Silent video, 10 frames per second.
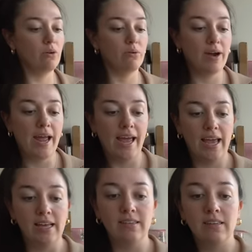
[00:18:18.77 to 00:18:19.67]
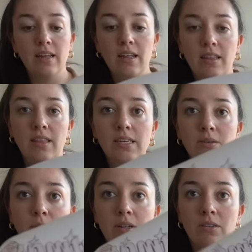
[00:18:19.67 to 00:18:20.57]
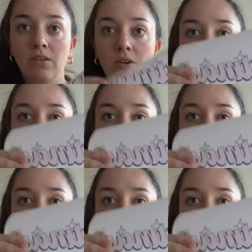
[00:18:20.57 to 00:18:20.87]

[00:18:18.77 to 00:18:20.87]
the gray is this one. It's a little